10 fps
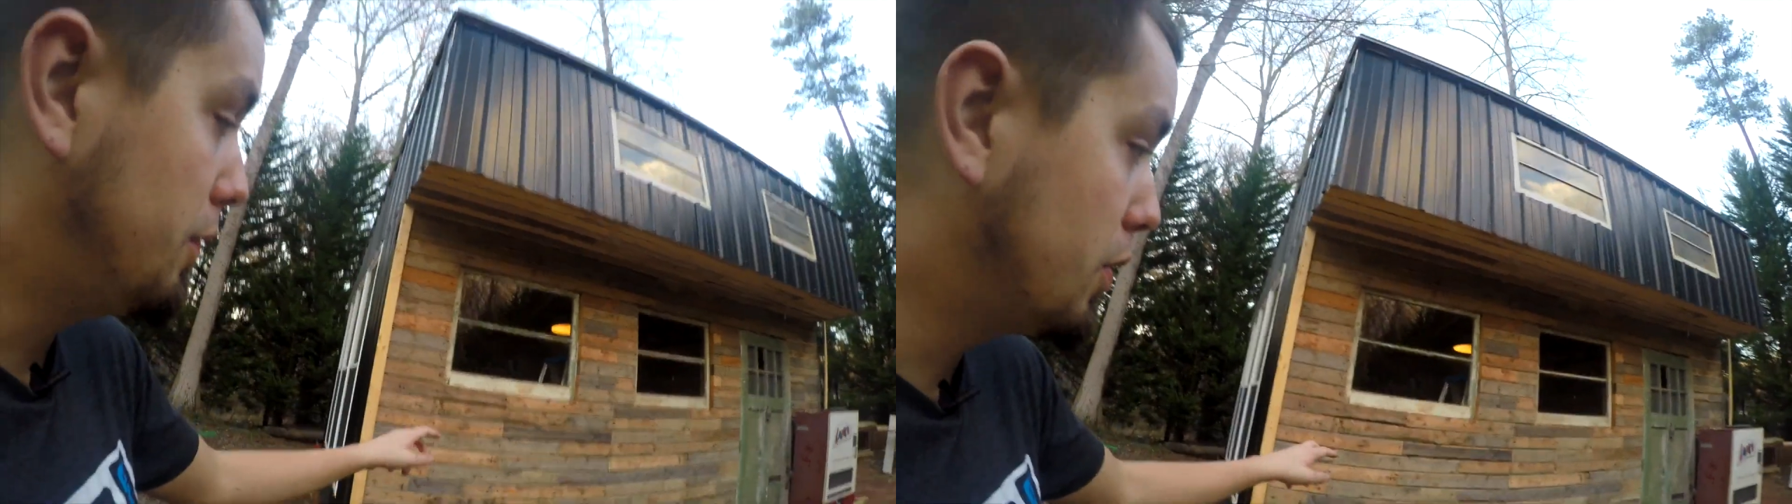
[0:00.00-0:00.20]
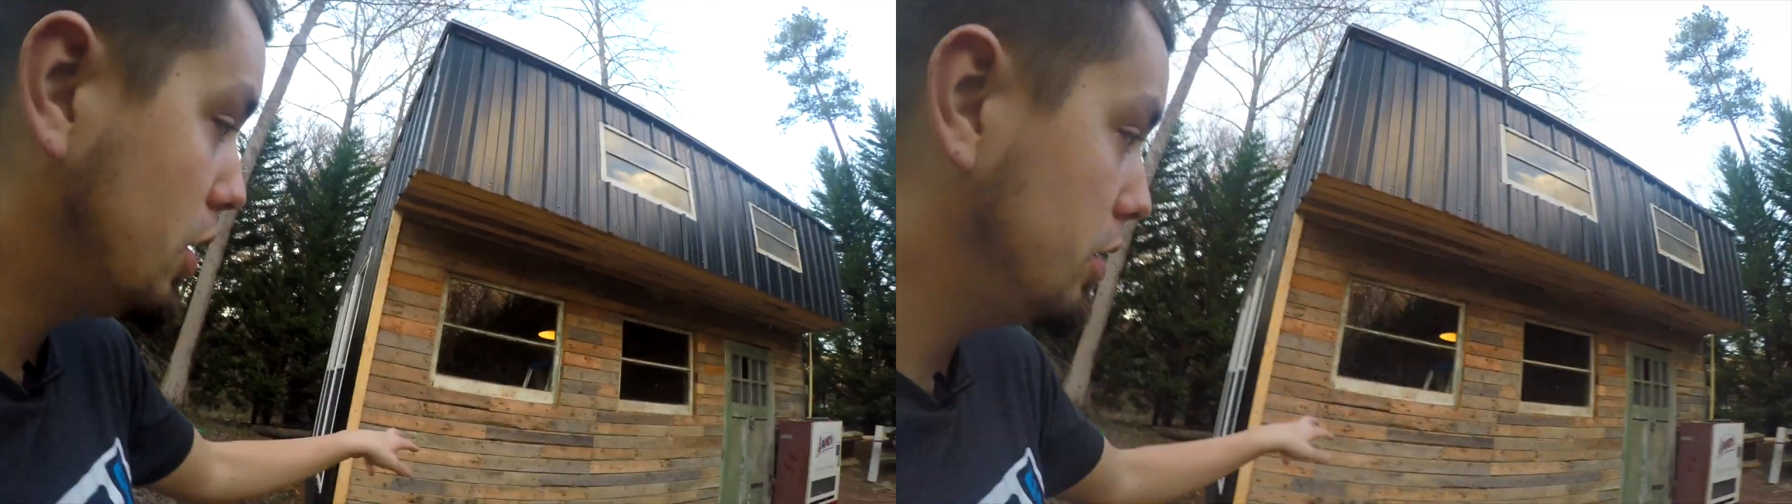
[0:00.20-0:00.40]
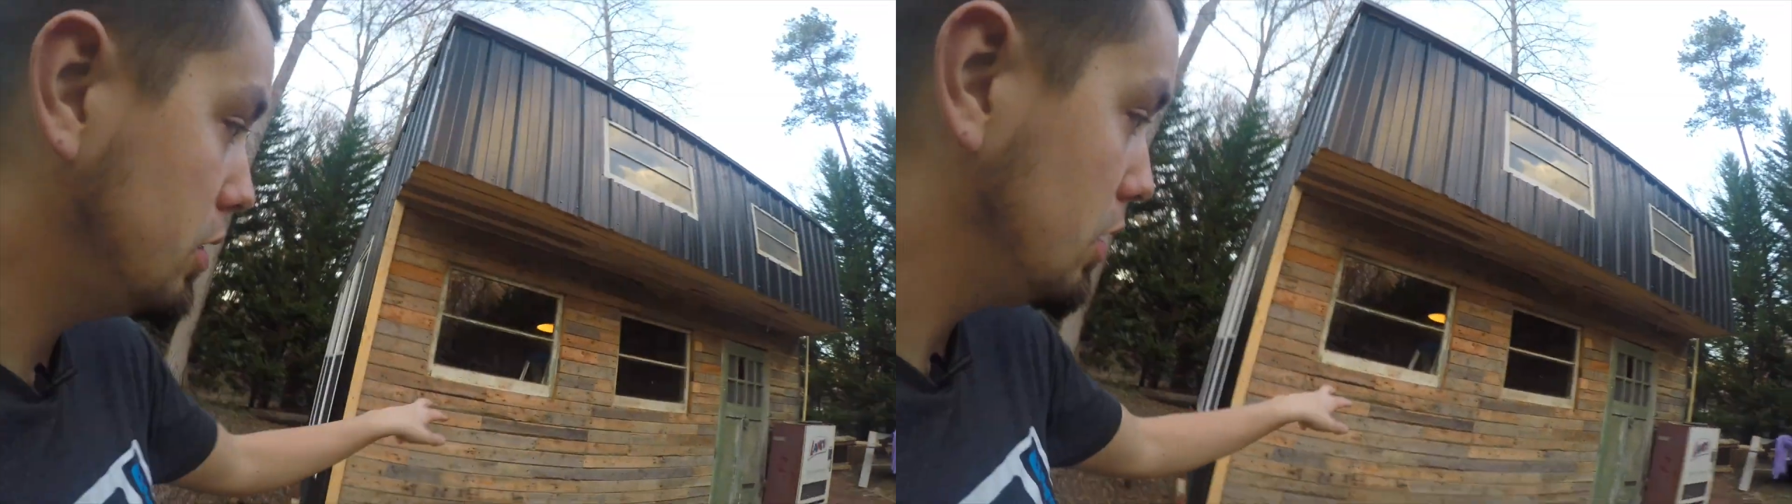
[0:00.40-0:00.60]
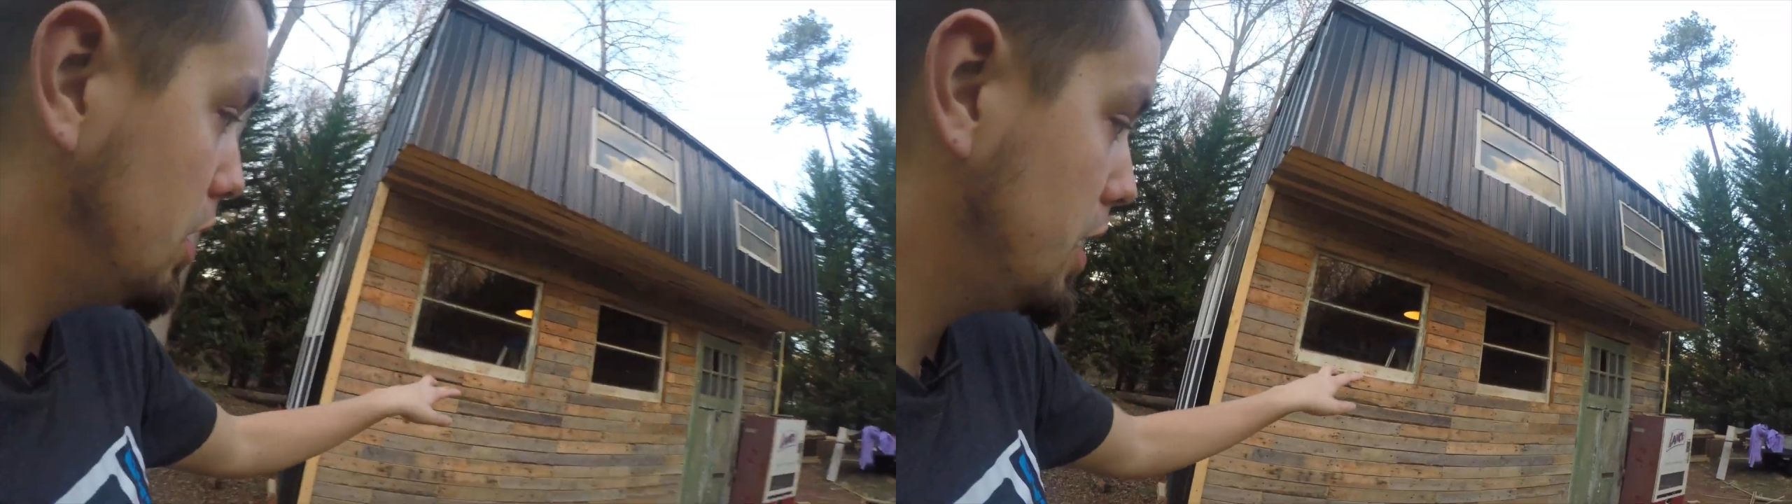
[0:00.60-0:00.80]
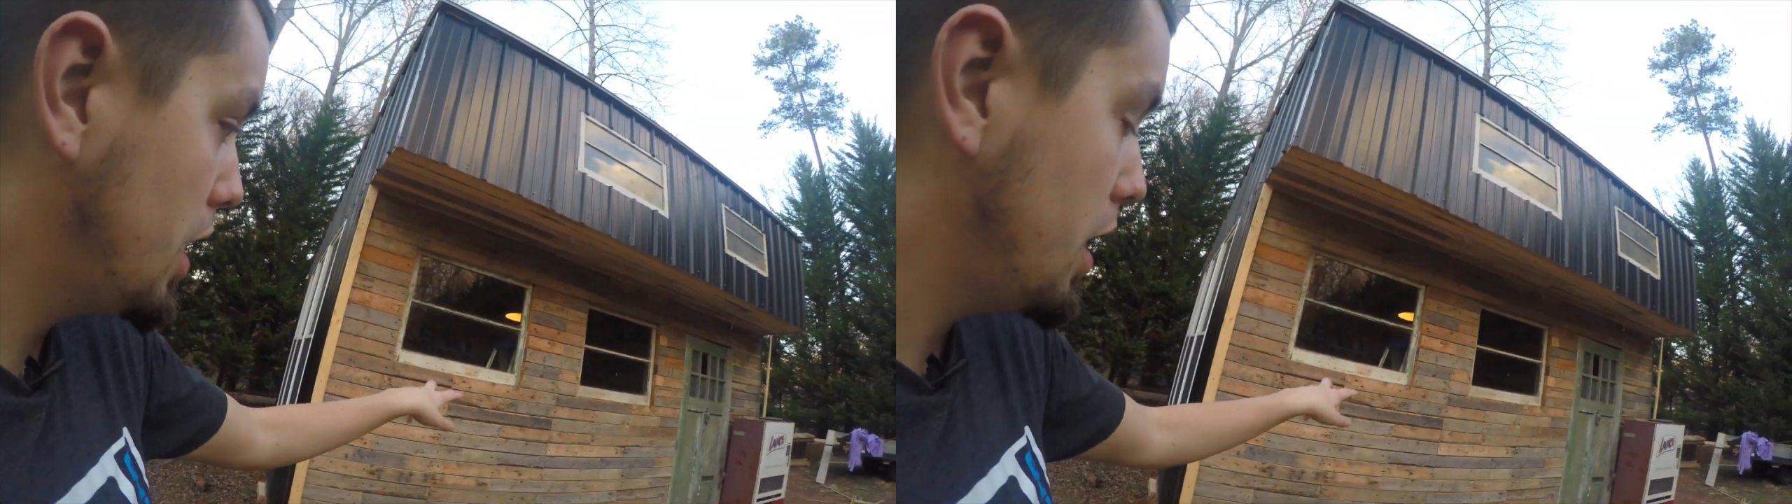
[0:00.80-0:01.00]
front,
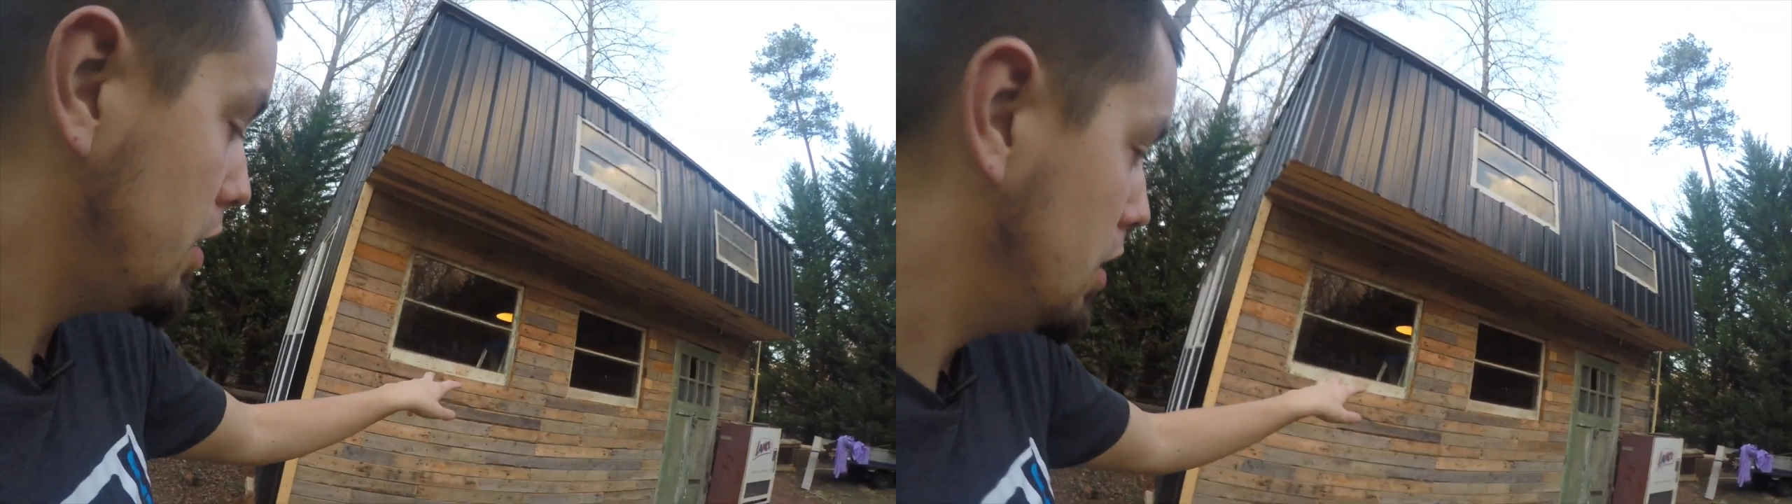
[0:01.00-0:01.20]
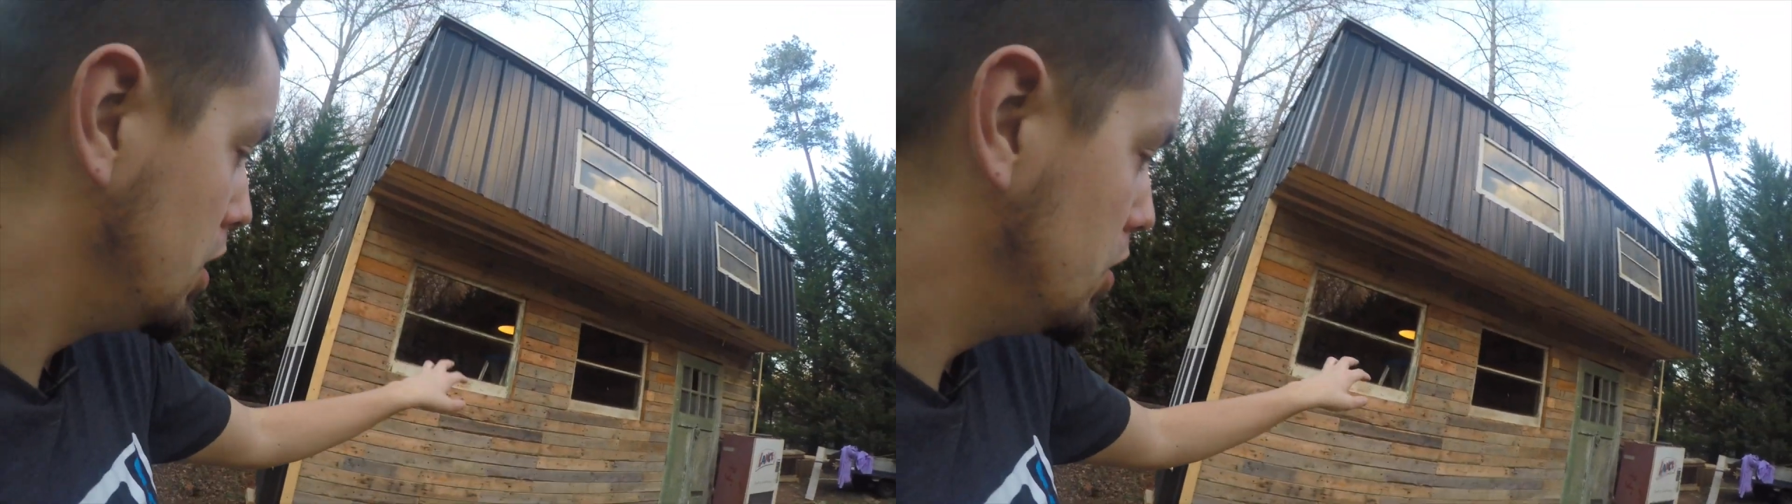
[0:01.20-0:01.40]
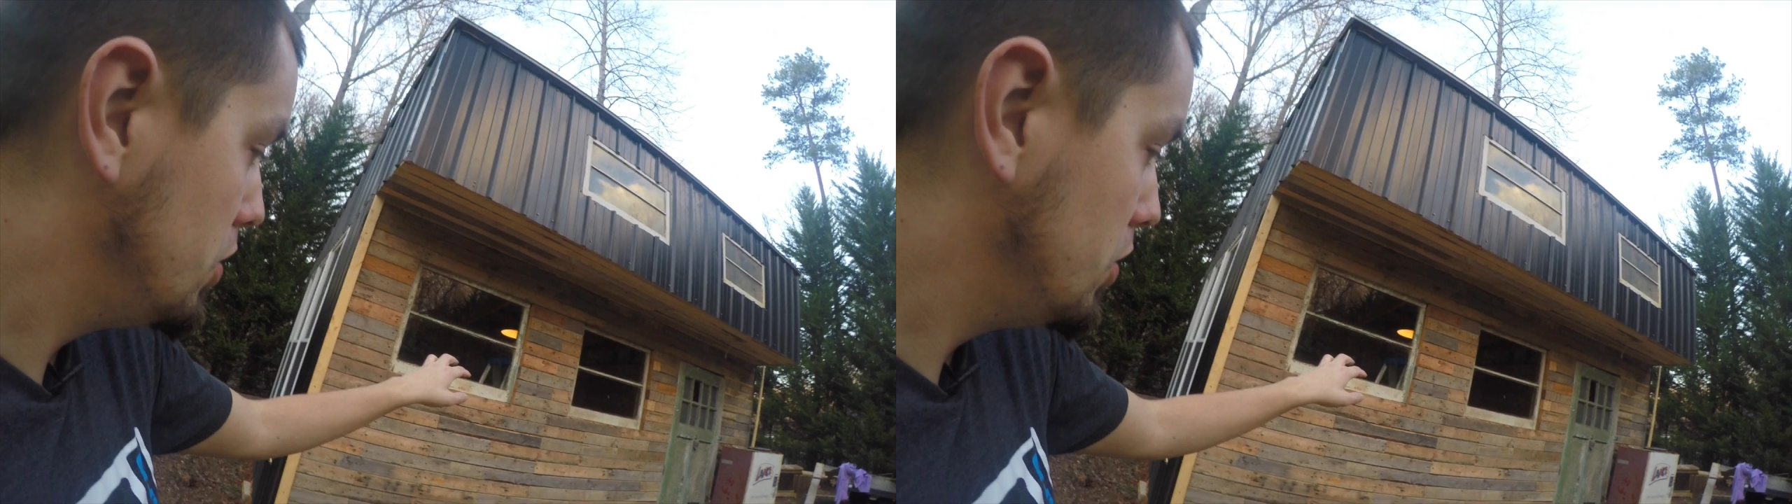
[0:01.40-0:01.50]
again,